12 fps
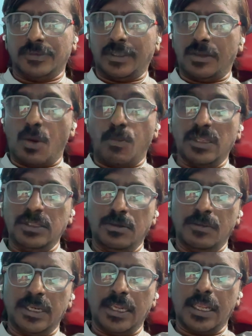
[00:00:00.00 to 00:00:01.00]
It's a Roman
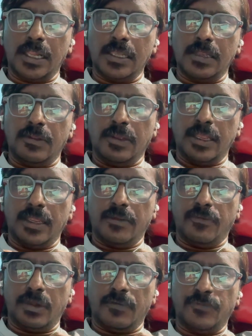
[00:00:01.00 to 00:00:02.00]
numerical,
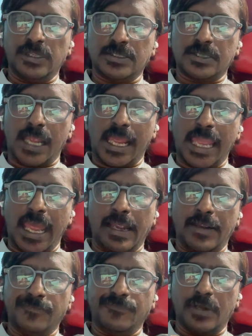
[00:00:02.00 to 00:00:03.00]
which I
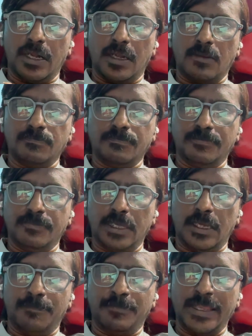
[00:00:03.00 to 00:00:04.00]
have
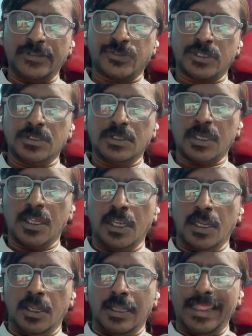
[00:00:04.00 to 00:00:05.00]
mentioned.
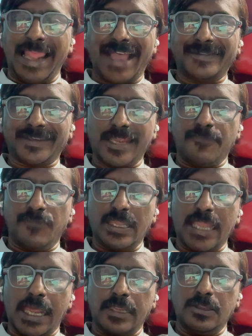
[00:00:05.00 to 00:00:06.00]
Last time
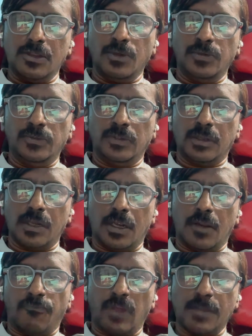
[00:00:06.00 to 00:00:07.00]
when I used
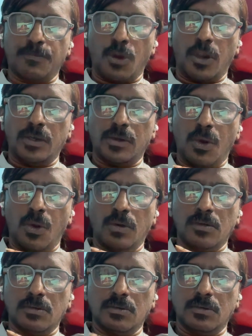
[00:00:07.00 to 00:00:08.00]

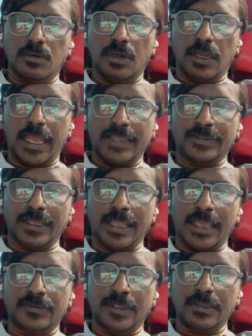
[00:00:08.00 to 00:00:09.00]
5.0
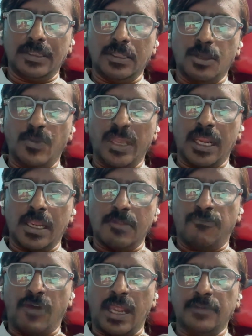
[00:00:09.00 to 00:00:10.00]
as in the
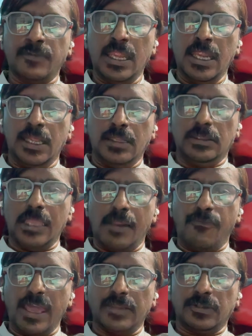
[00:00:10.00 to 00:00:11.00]
numerical 5,
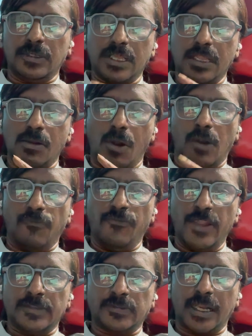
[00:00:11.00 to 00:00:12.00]
there were certain
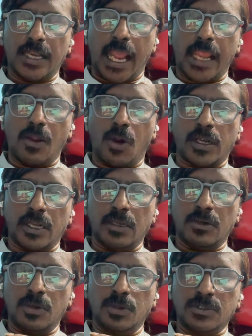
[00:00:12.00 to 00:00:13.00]
conflicts and I got
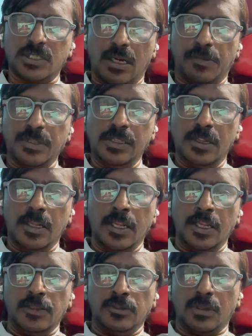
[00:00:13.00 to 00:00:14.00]
into trouble.
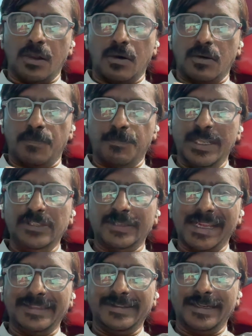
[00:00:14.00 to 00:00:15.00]
So please
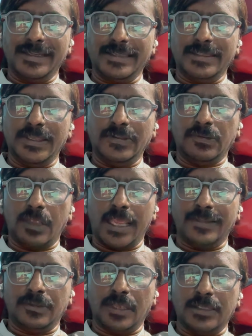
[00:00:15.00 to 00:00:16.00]
consider this
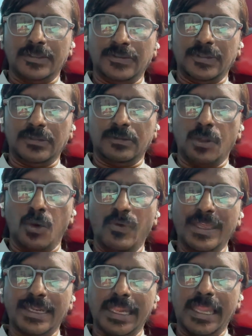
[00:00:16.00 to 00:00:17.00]
as this is no
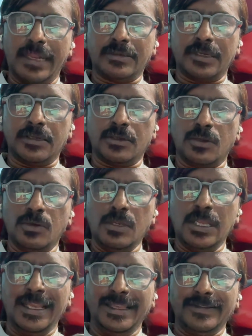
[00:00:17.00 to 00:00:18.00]
way related to
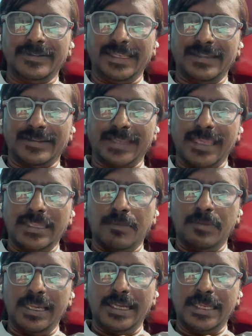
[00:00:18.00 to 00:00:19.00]

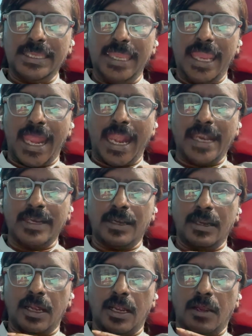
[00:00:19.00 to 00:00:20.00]
sustainability
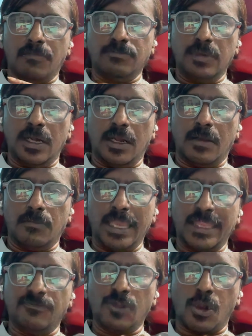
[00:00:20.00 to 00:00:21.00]
and
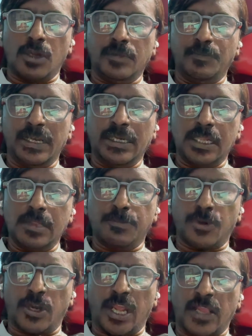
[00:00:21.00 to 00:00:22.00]
environmental
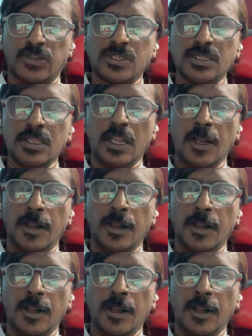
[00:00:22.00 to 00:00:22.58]
protection.